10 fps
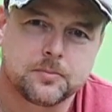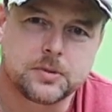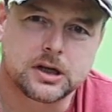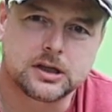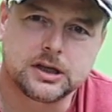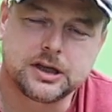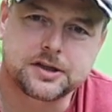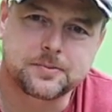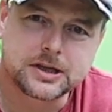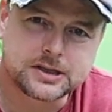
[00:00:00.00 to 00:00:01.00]
But it
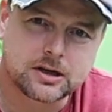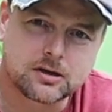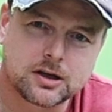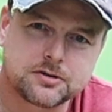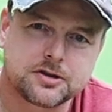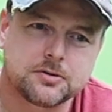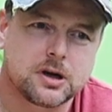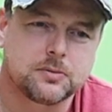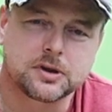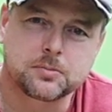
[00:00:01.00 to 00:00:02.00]
depends how close you
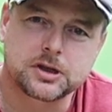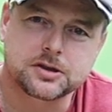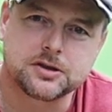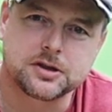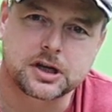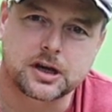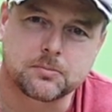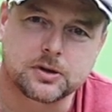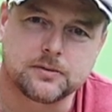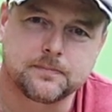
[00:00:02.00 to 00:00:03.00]
are with the person you're
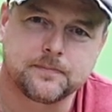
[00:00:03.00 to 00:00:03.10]
camping.